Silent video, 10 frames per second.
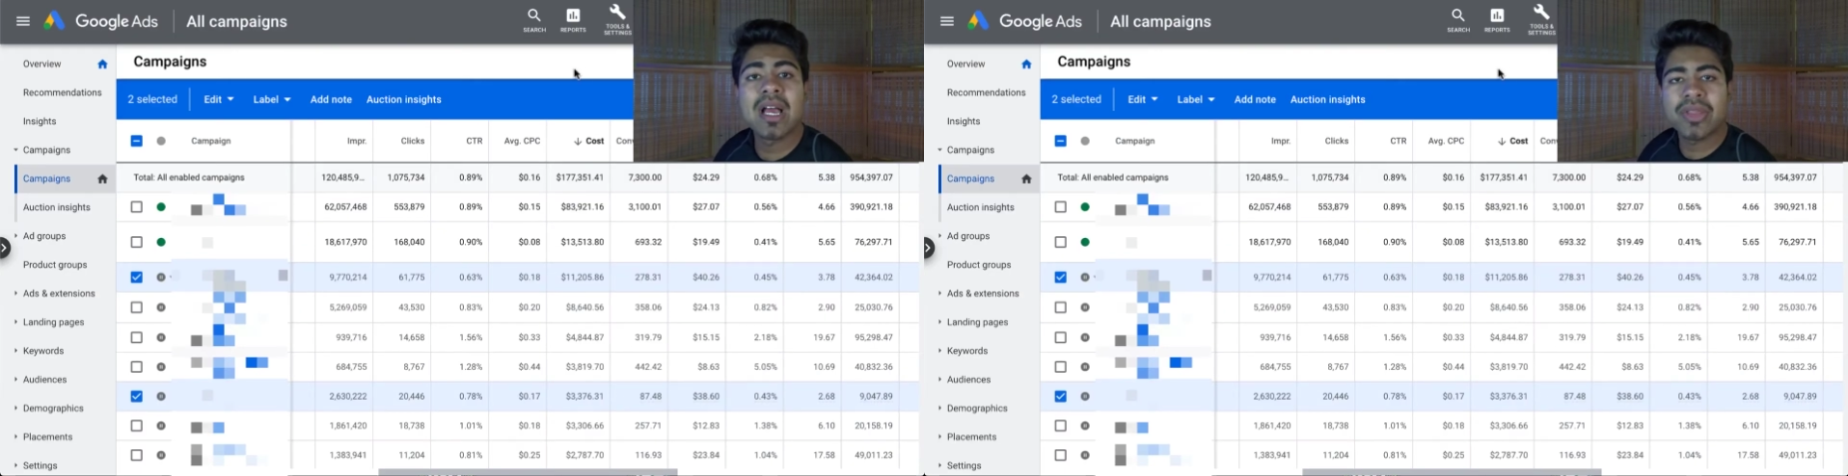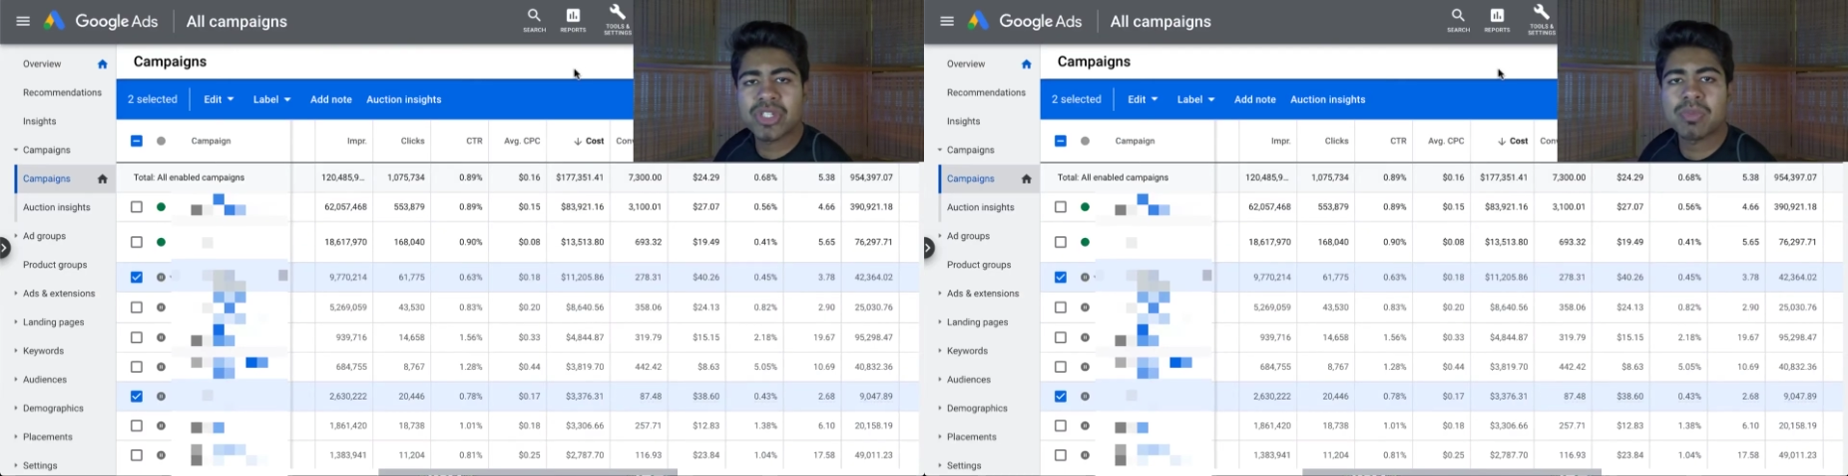
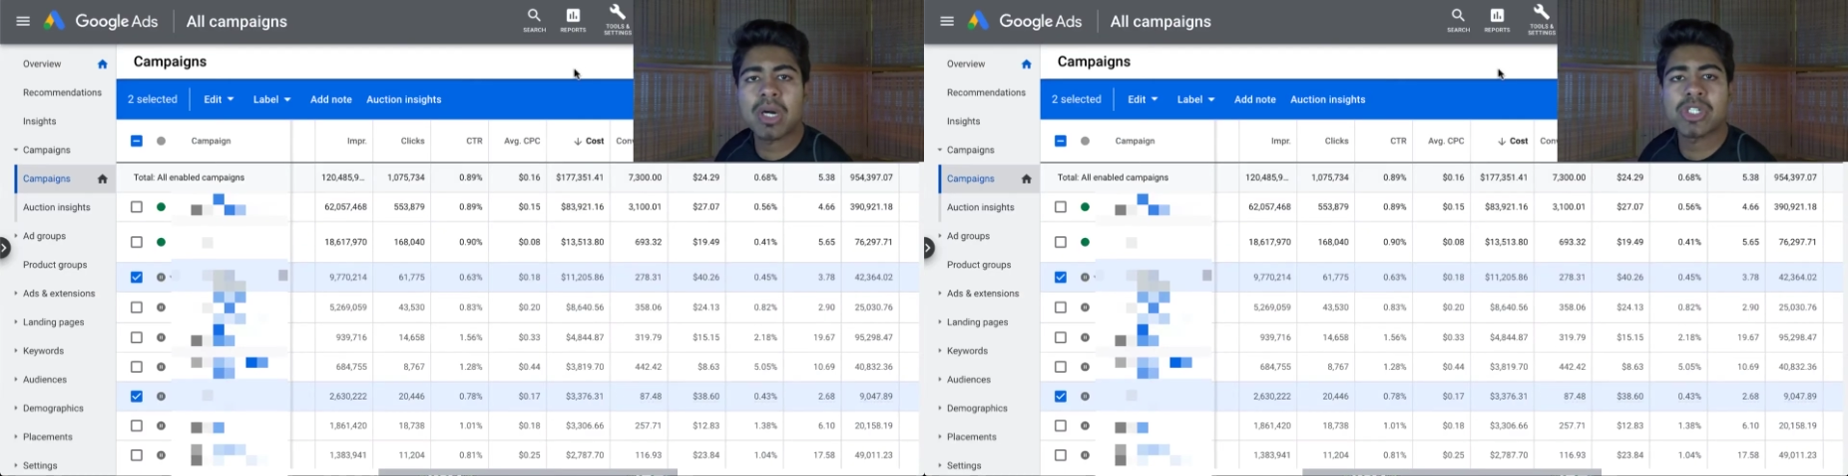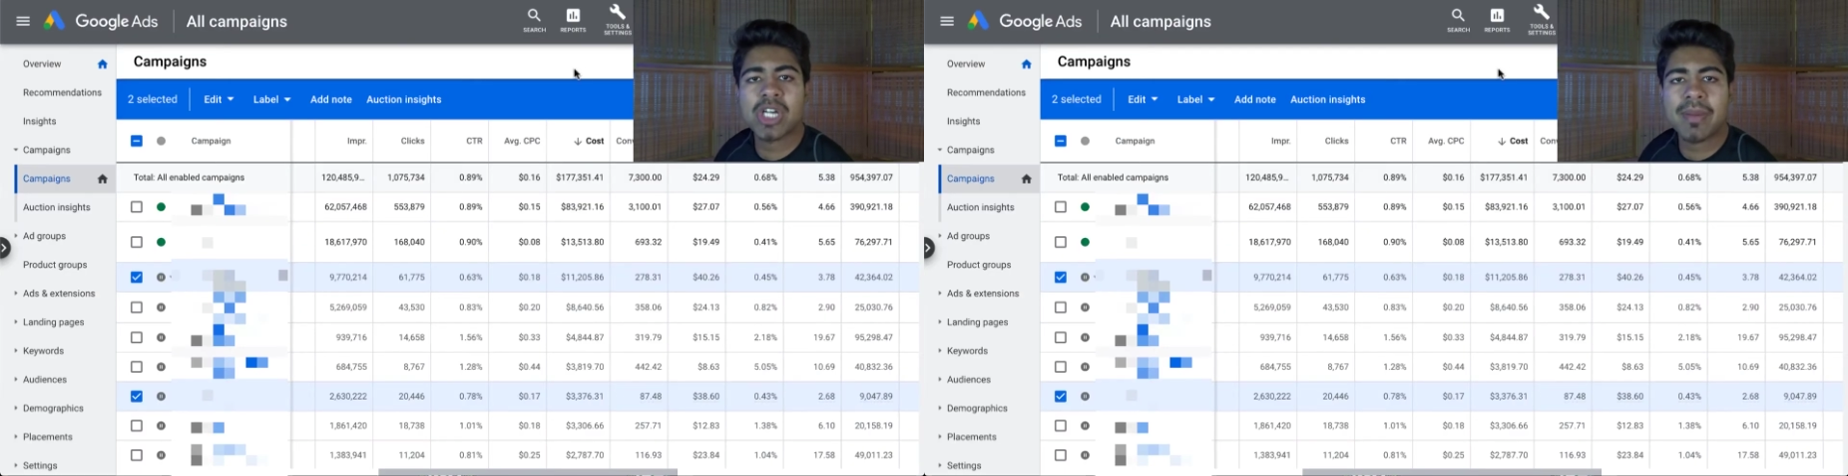the
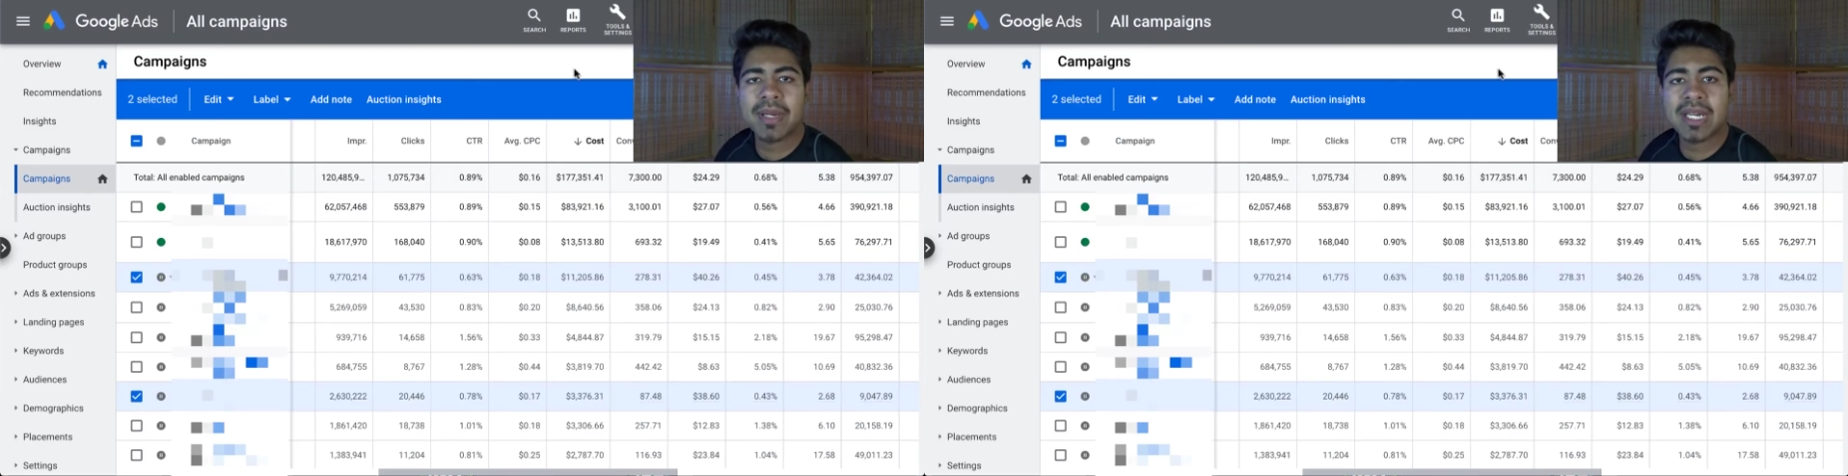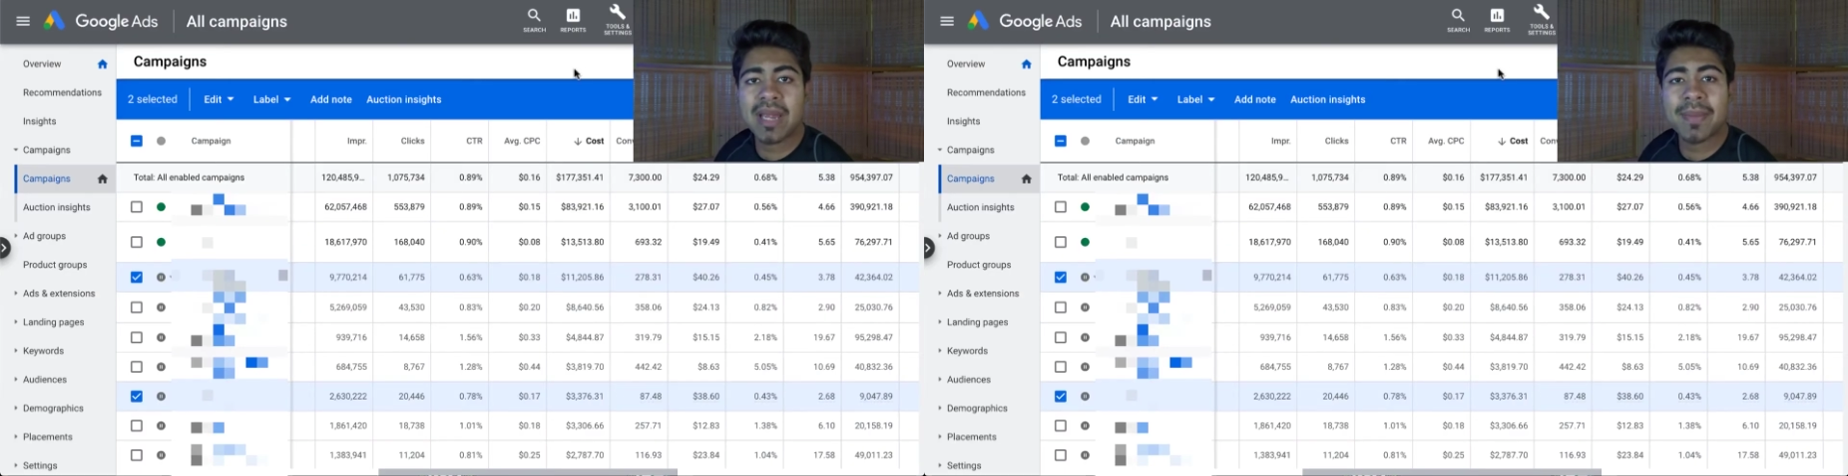smart
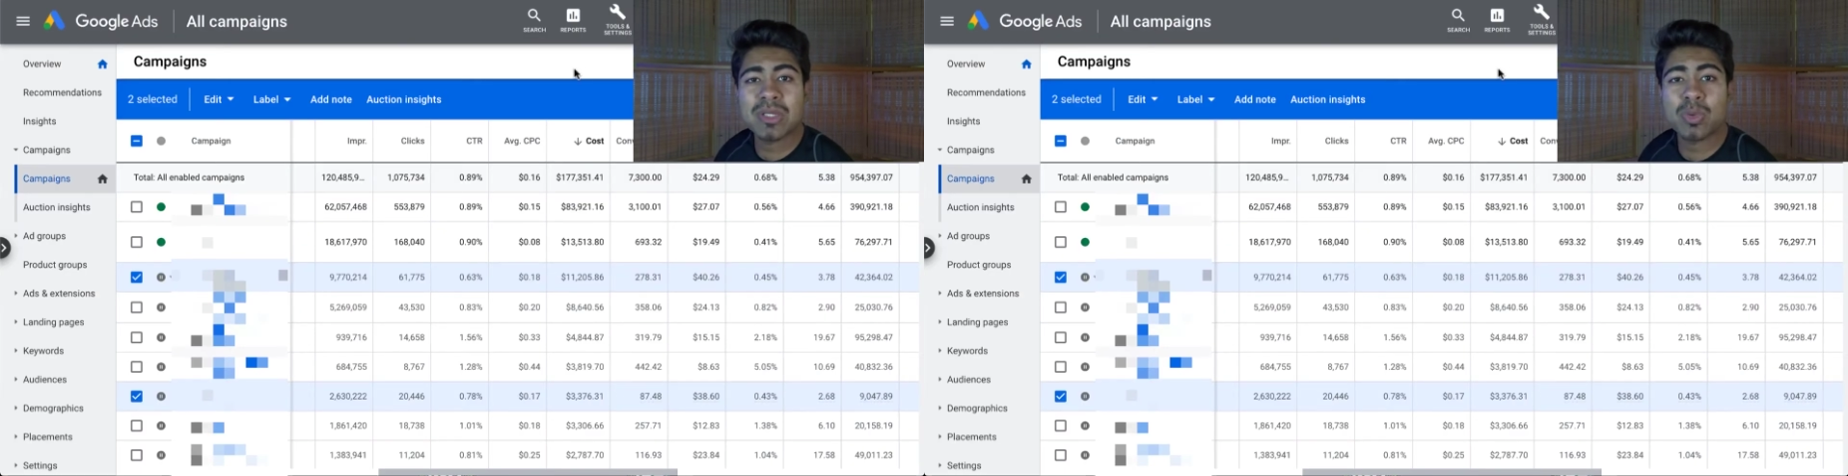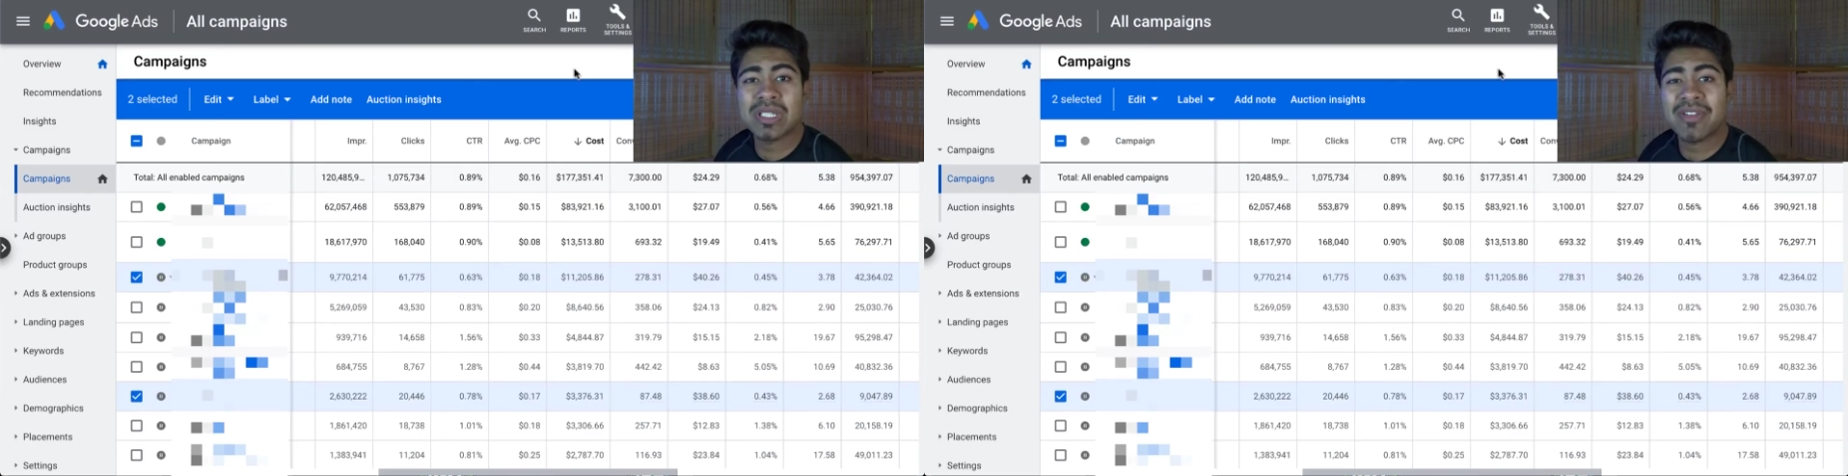shopping campaigns which